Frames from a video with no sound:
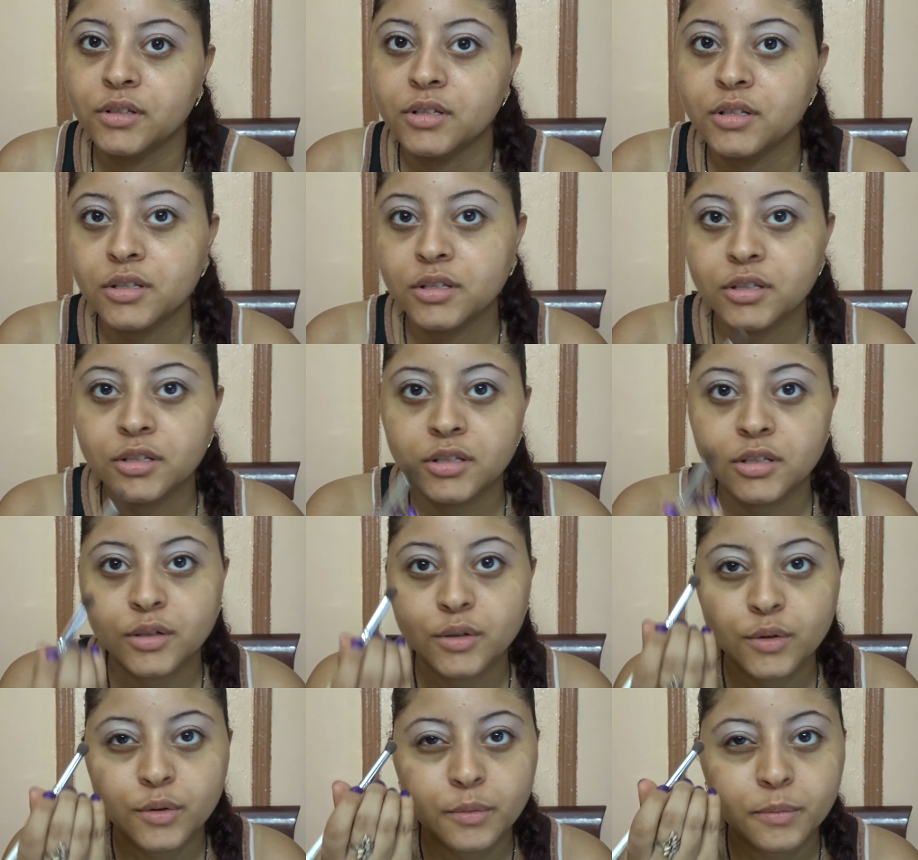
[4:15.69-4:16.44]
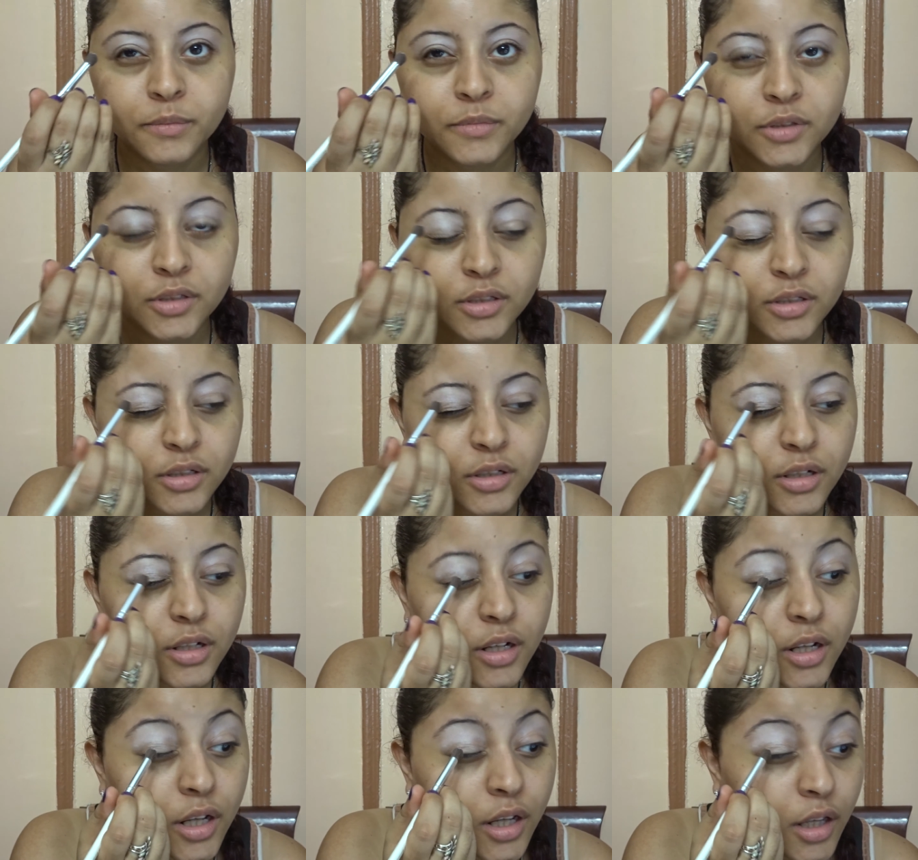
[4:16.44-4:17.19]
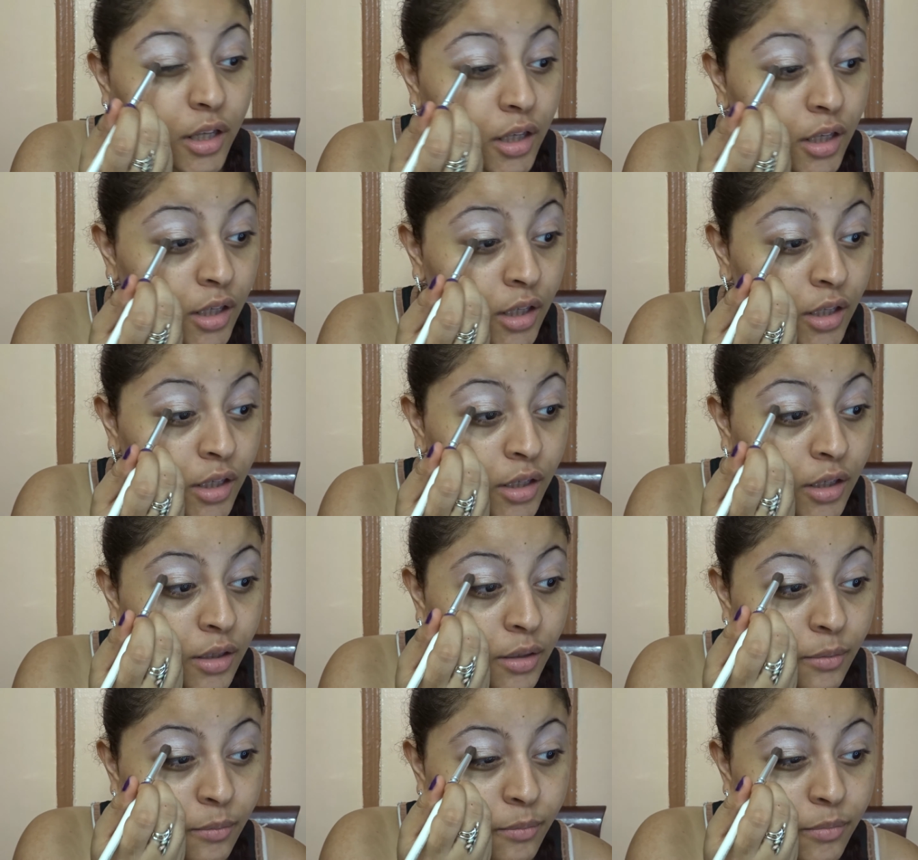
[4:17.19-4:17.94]
So, I'm gonna like
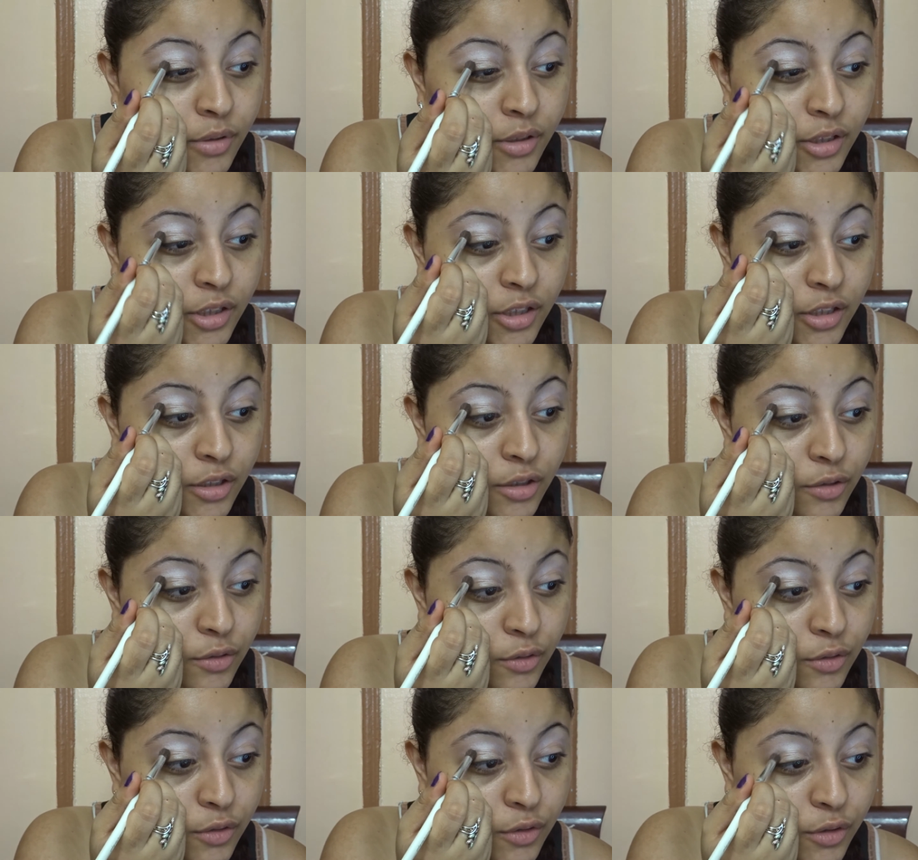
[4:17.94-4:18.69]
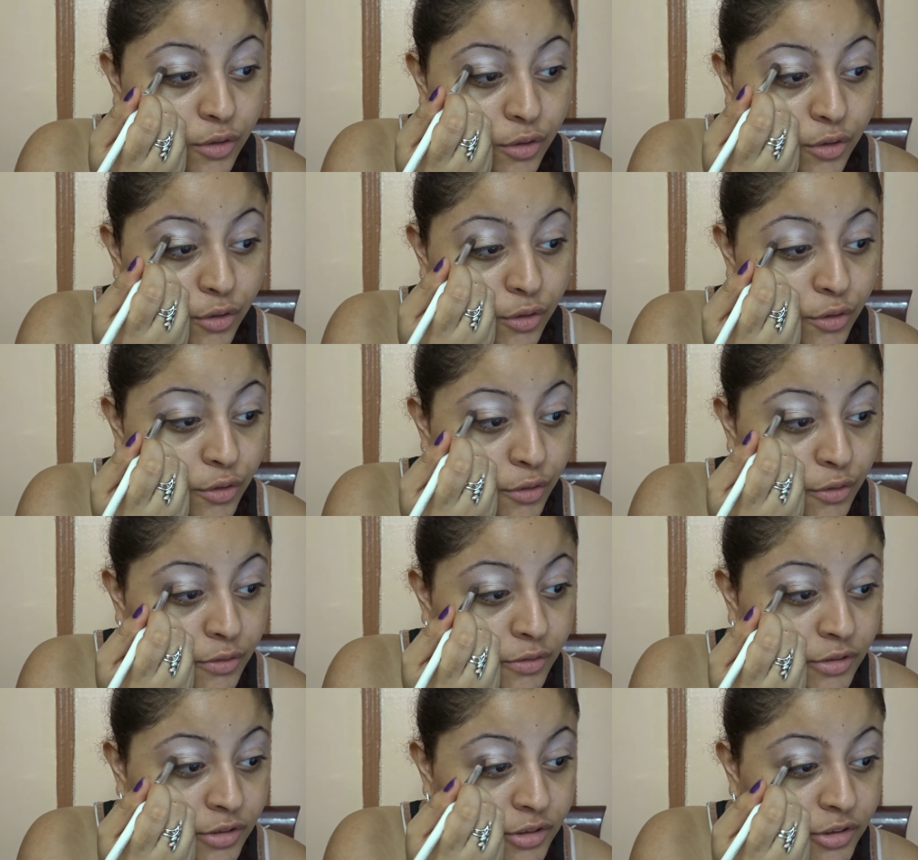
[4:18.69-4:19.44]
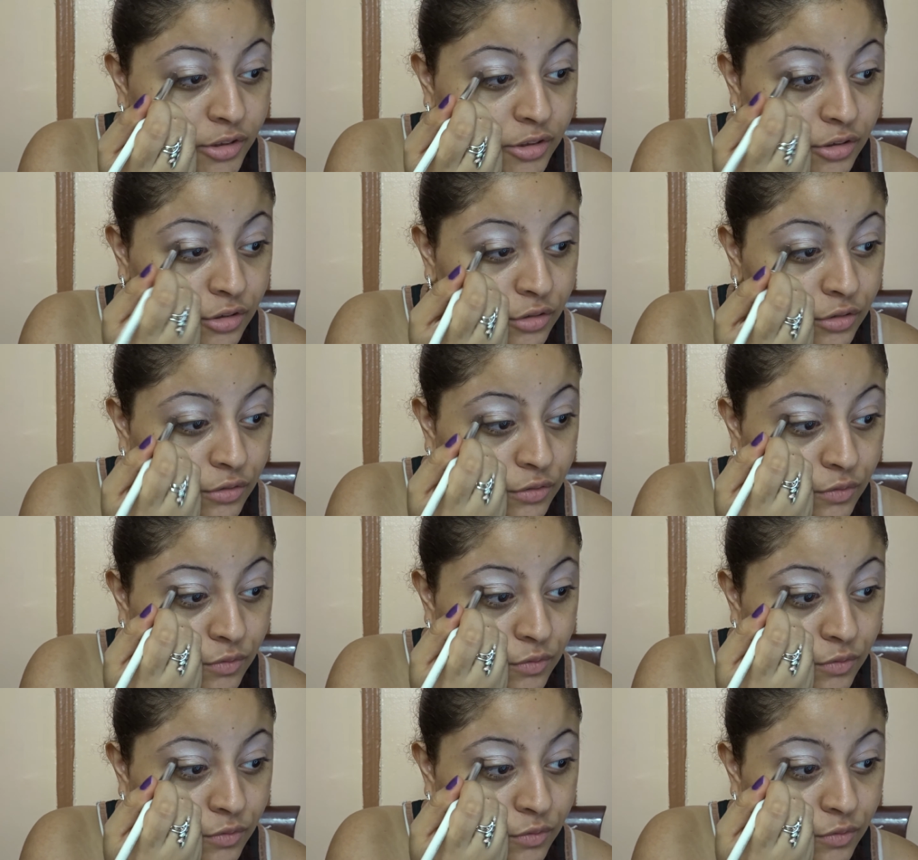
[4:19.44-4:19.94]
put it on the crease.